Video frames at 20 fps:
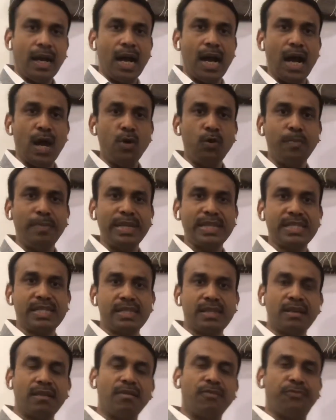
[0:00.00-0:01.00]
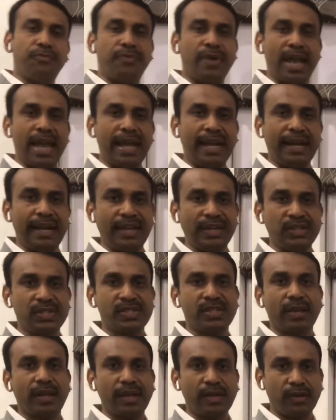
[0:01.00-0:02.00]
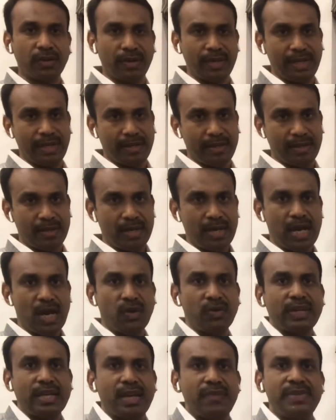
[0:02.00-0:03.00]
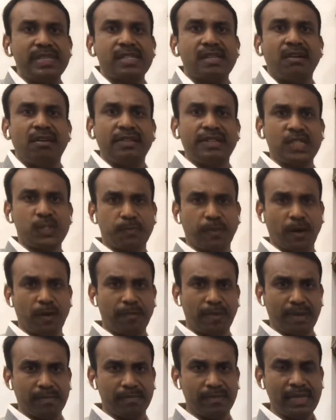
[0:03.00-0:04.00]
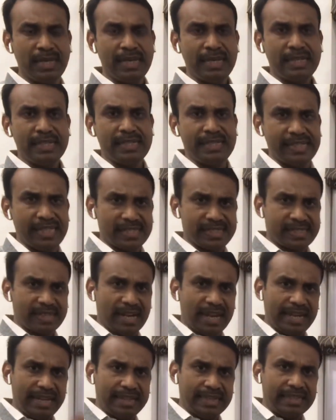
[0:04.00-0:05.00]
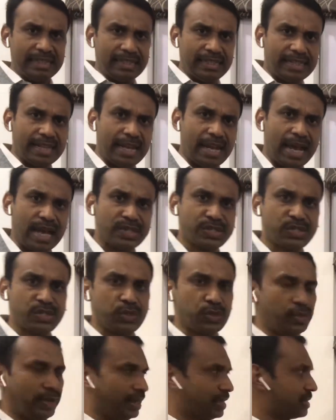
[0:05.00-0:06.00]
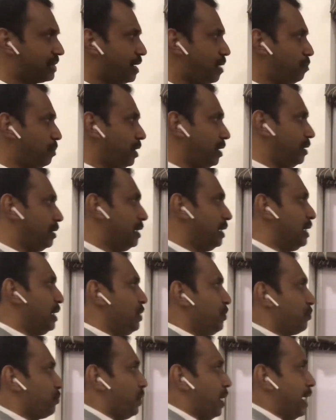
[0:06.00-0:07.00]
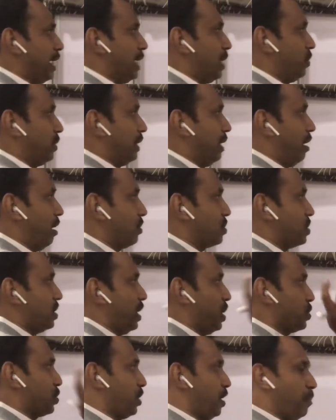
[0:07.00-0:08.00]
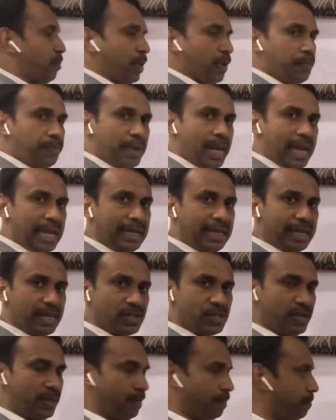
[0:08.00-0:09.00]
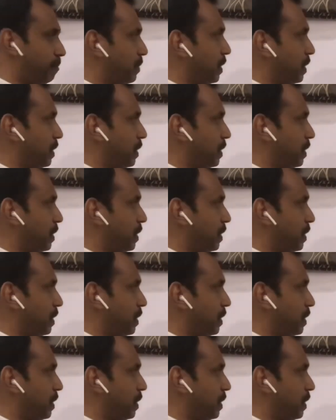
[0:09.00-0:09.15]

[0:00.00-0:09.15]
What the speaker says: How much Faraday is required? How can we solve this problem? Just like the last two example. Find out the oxidation number of nitrogen.